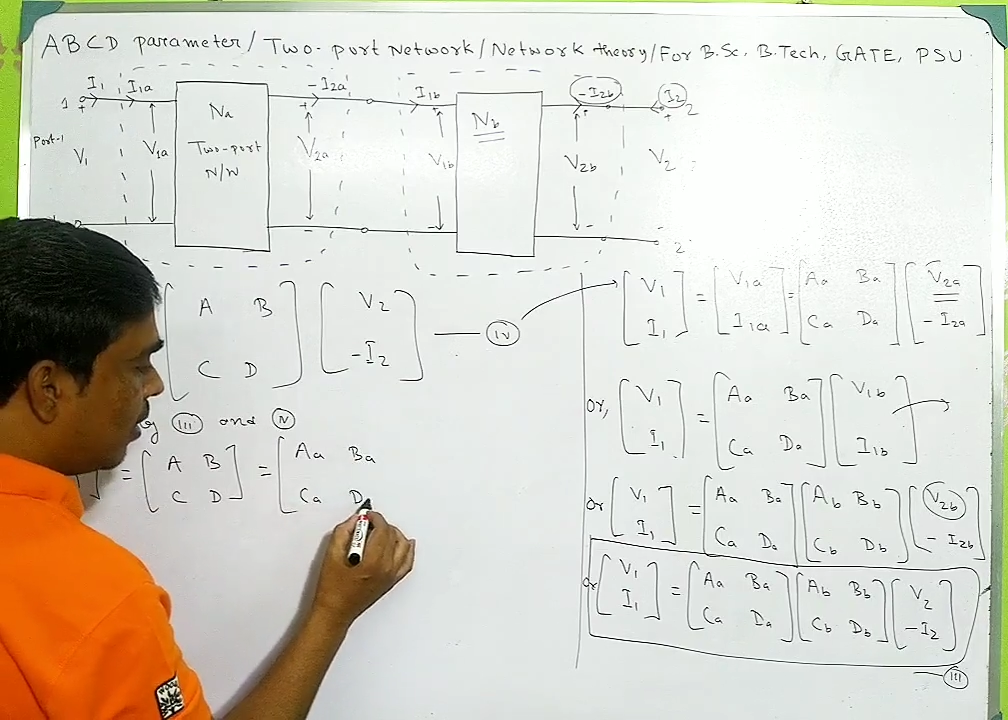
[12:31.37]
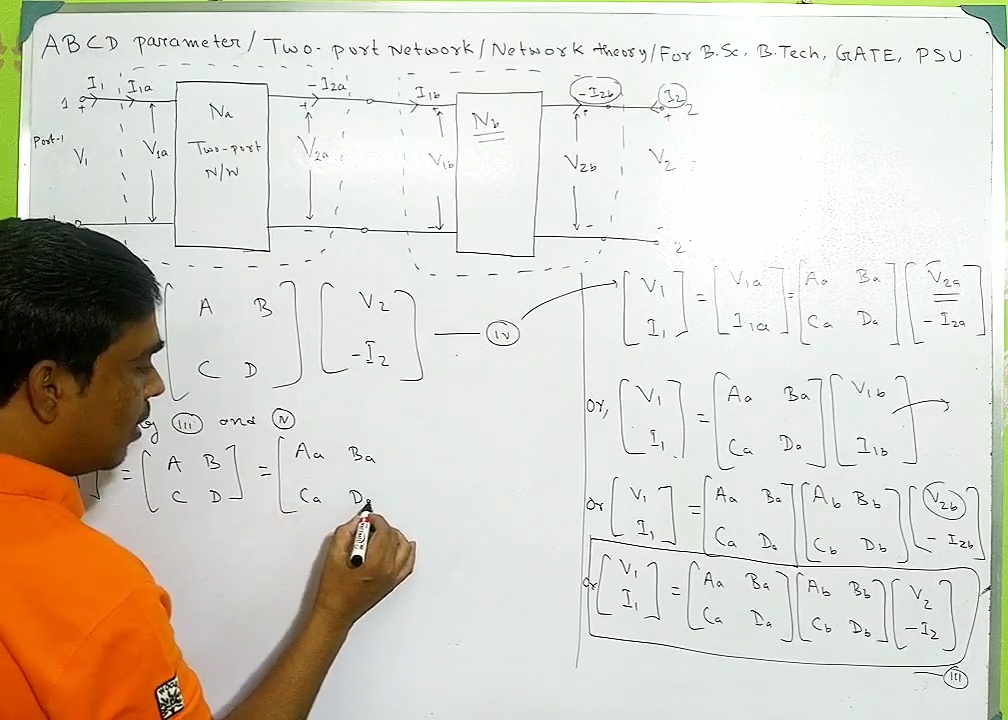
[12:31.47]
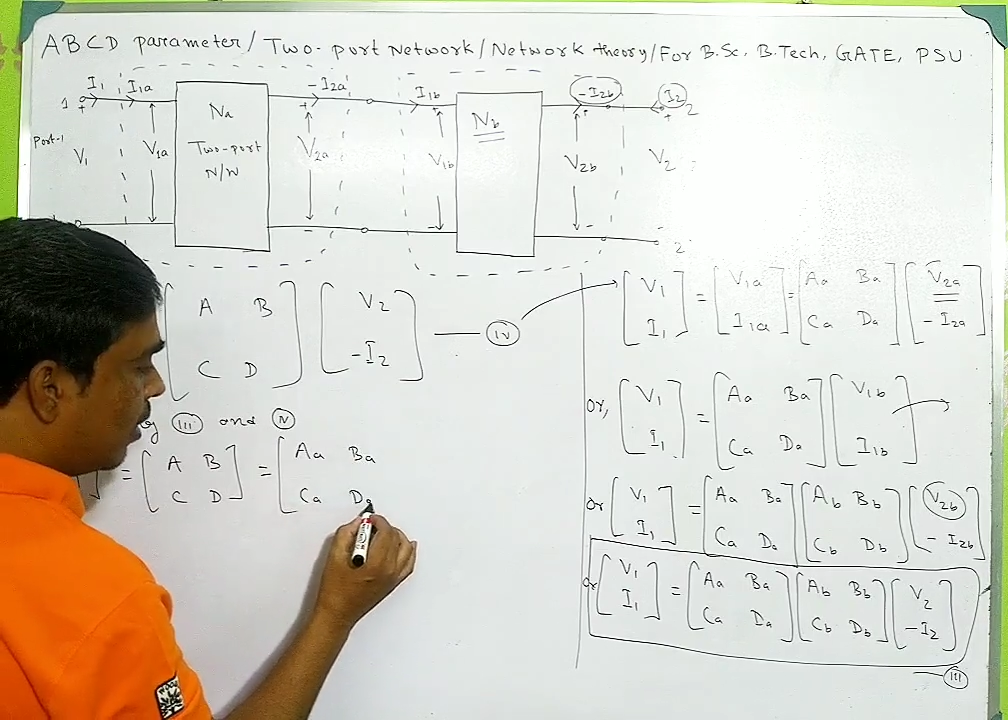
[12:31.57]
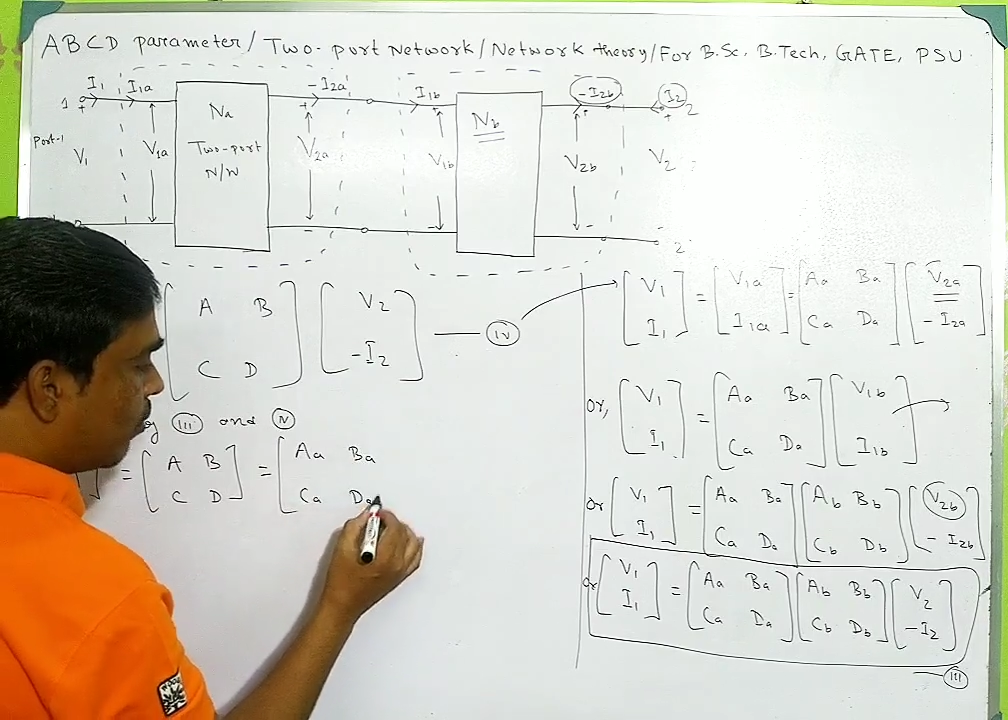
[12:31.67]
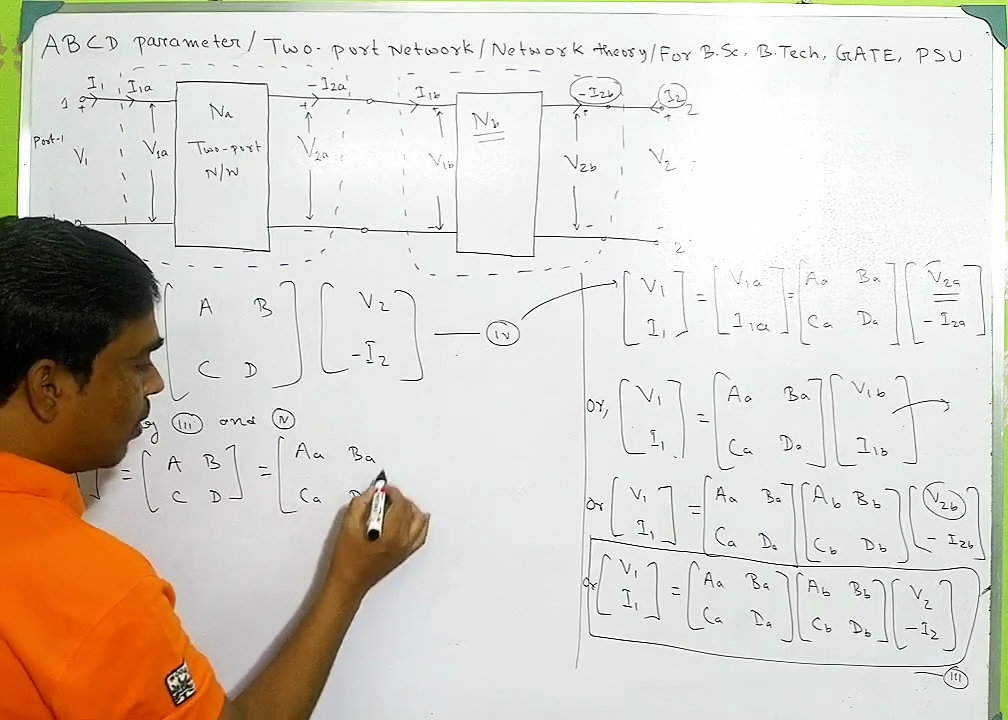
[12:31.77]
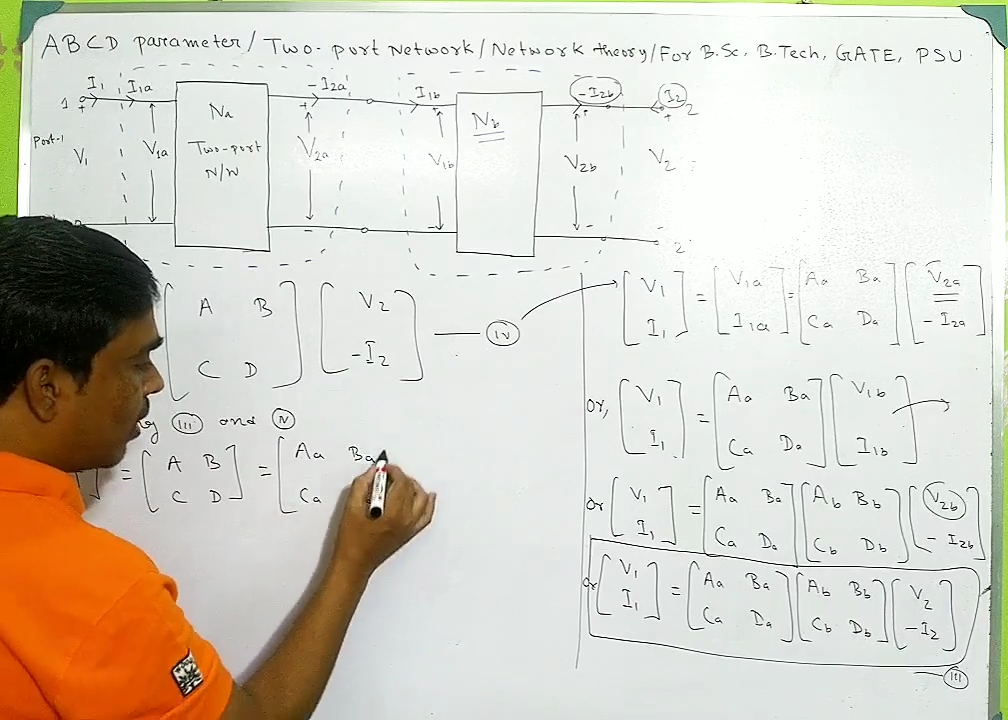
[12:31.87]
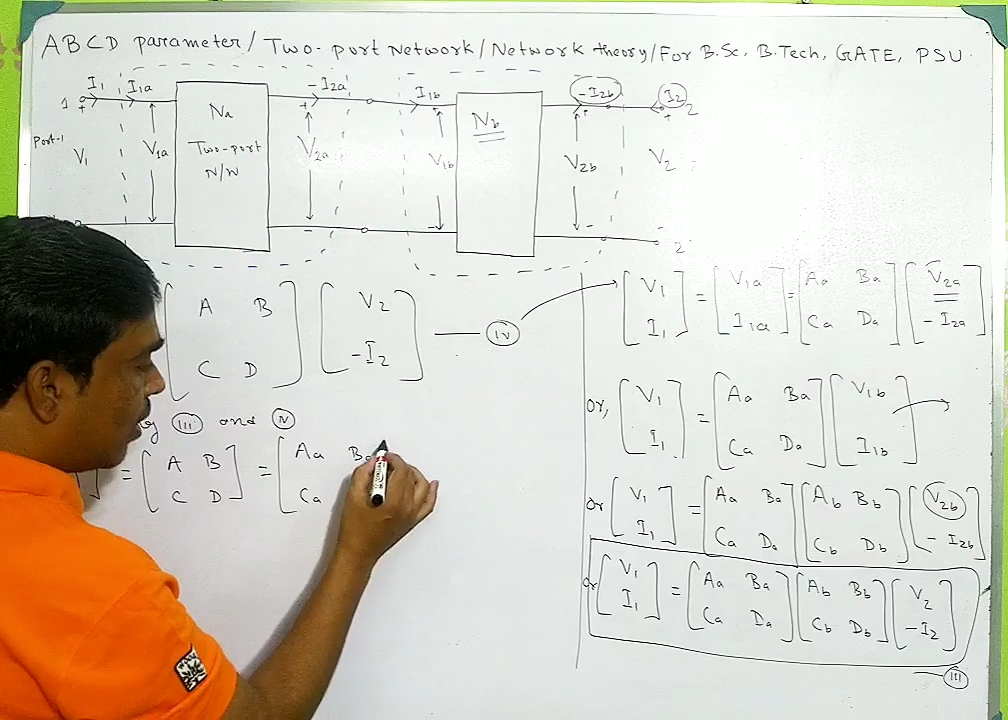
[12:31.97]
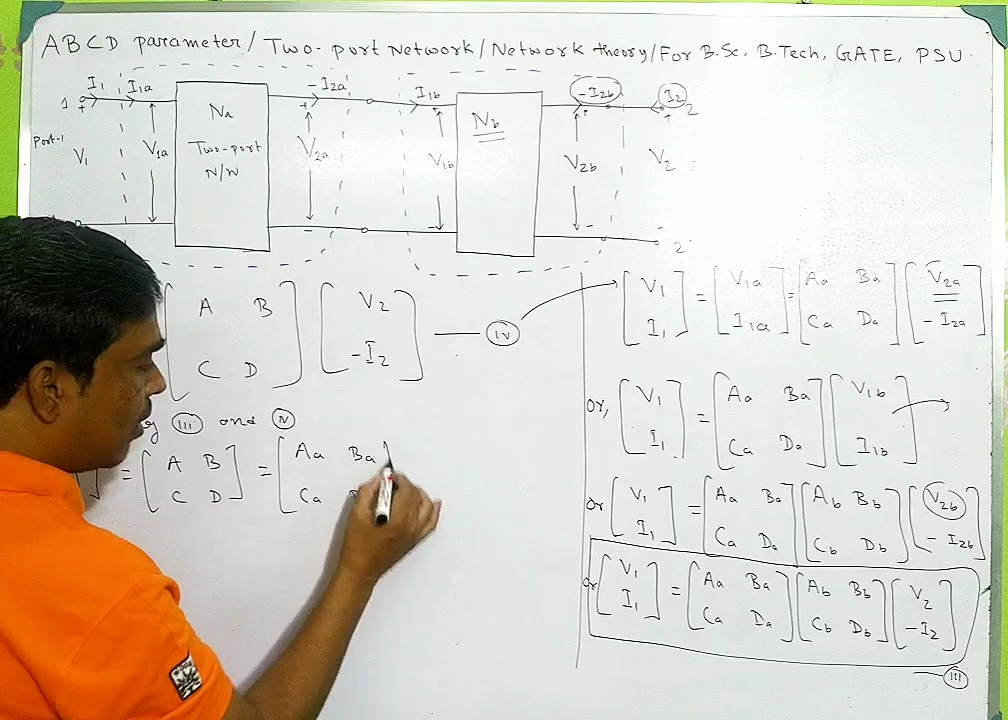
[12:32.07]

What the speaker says: network.